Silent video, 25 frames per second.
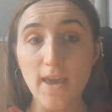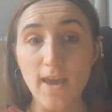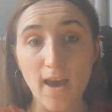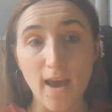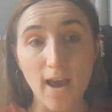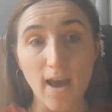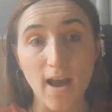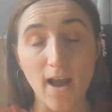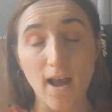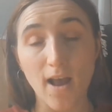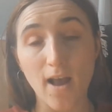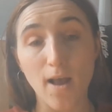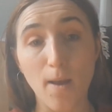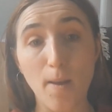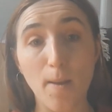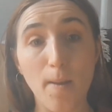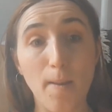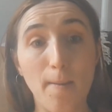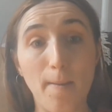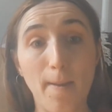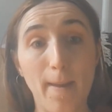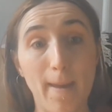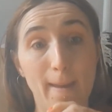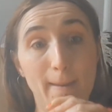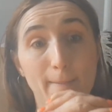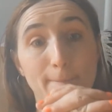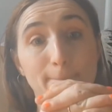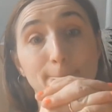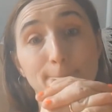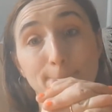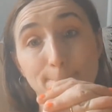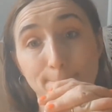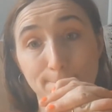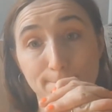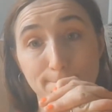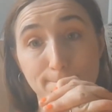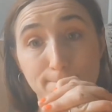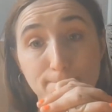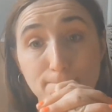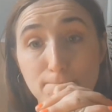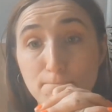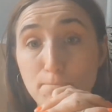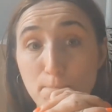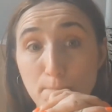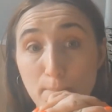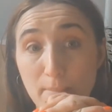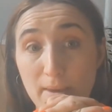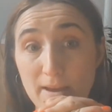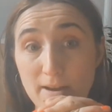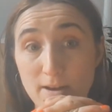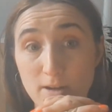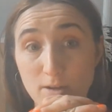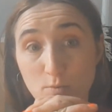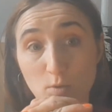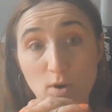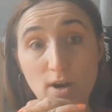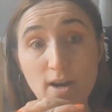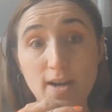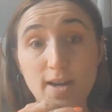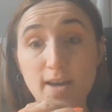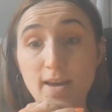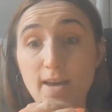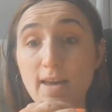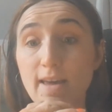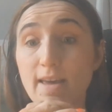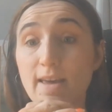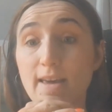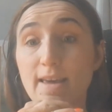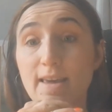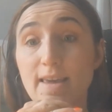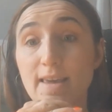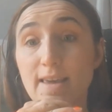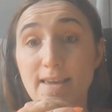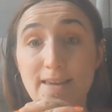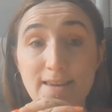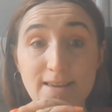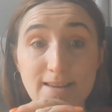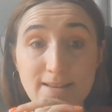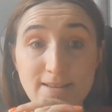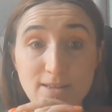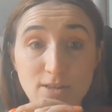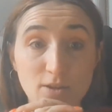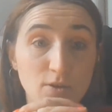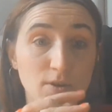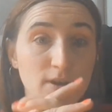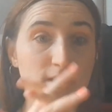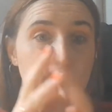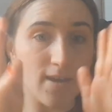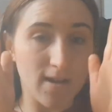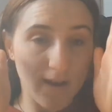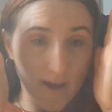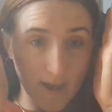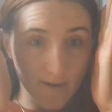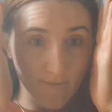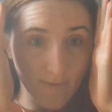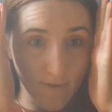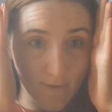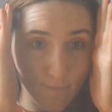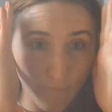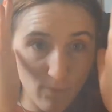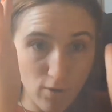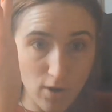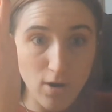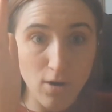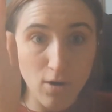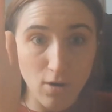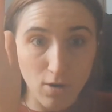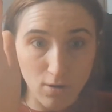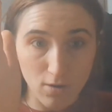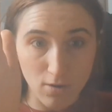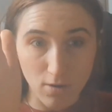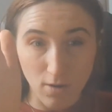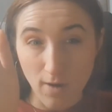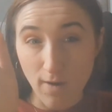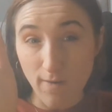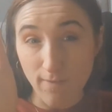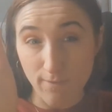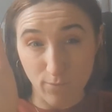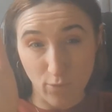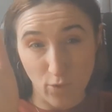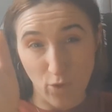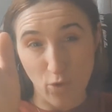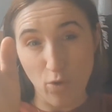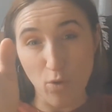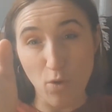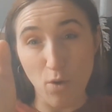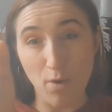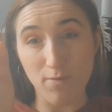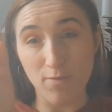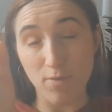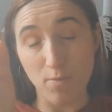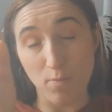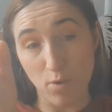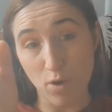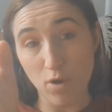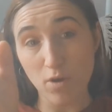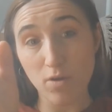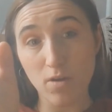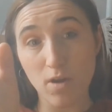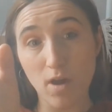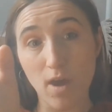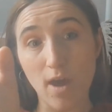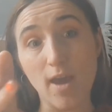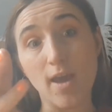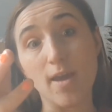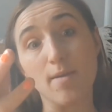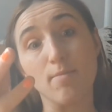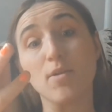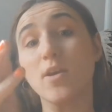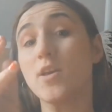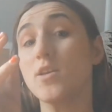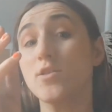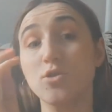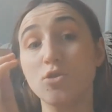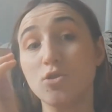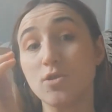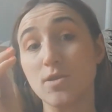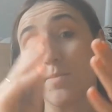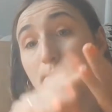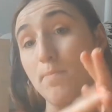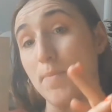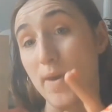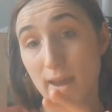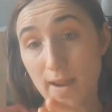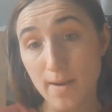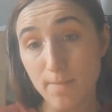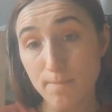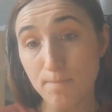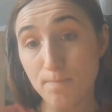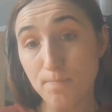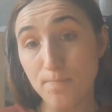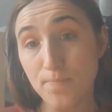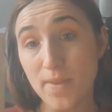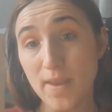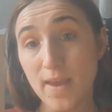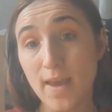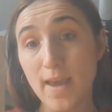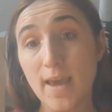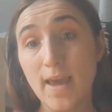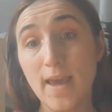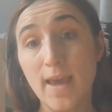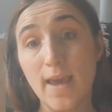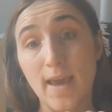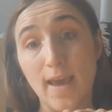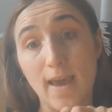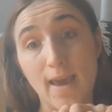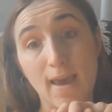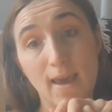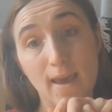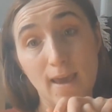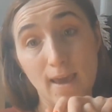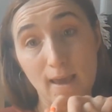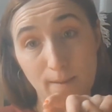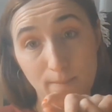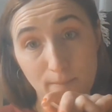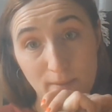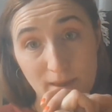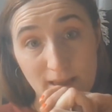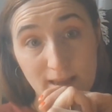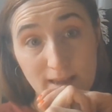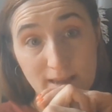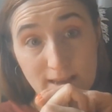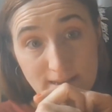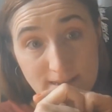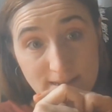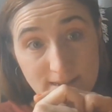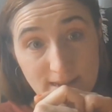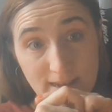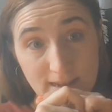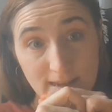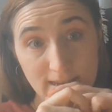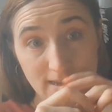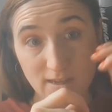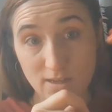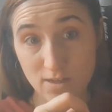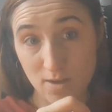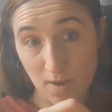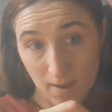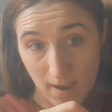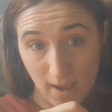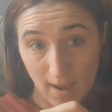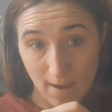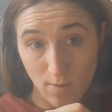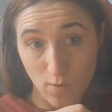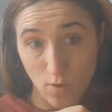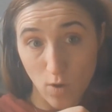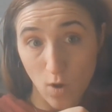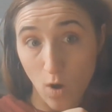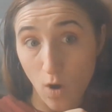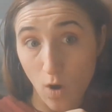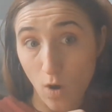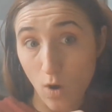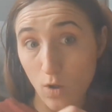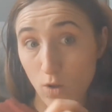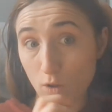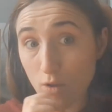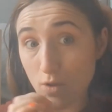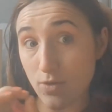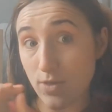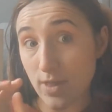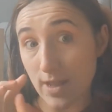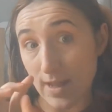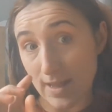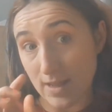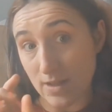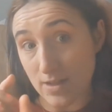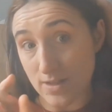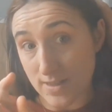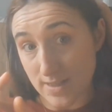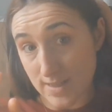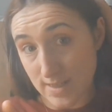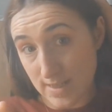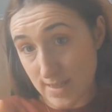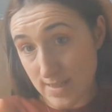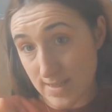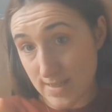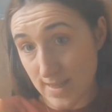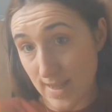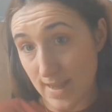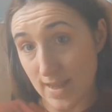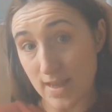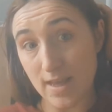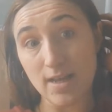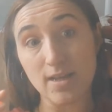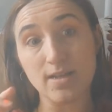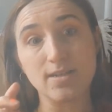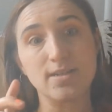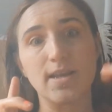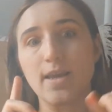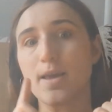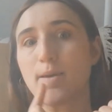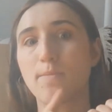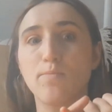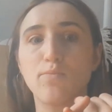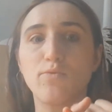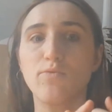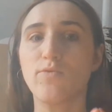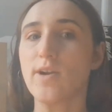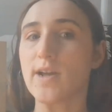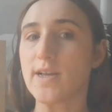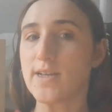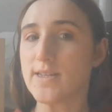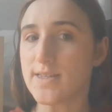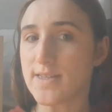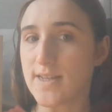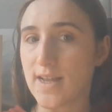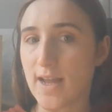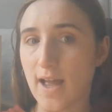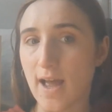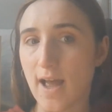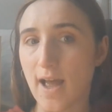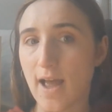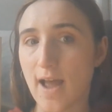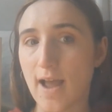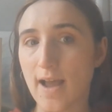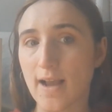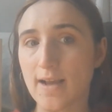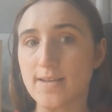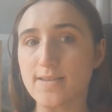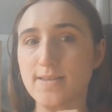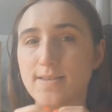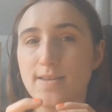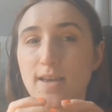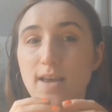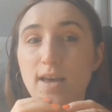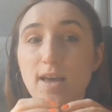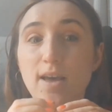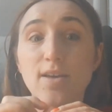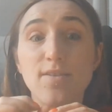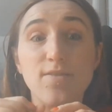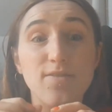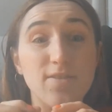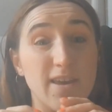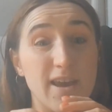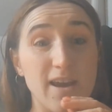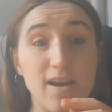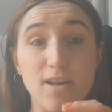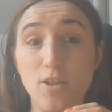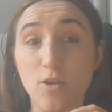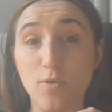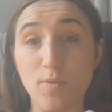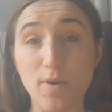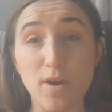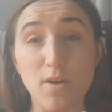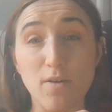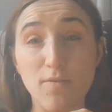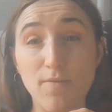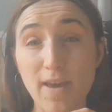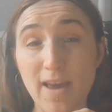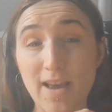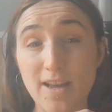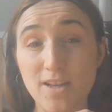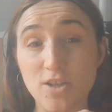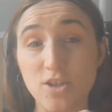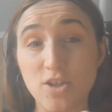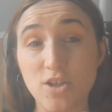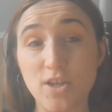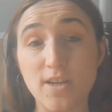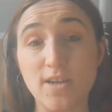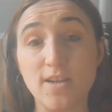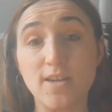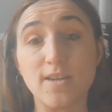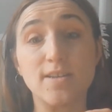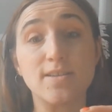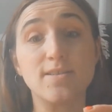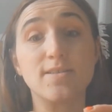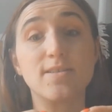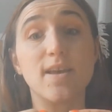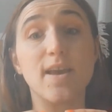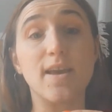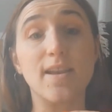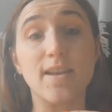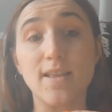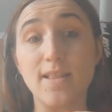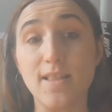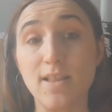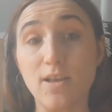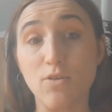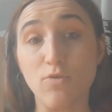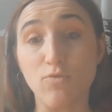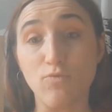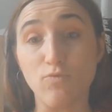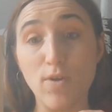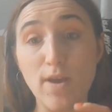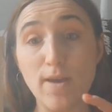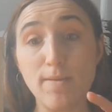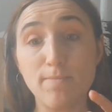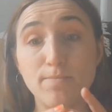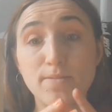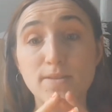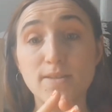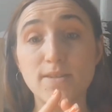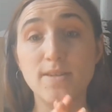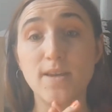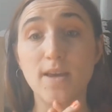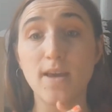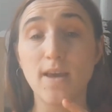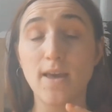at Baker's work, he's doing kind of a front-on view of the book. He's using paint. He's taking into account all the little details like price tags, yellowing of edges, any little rips.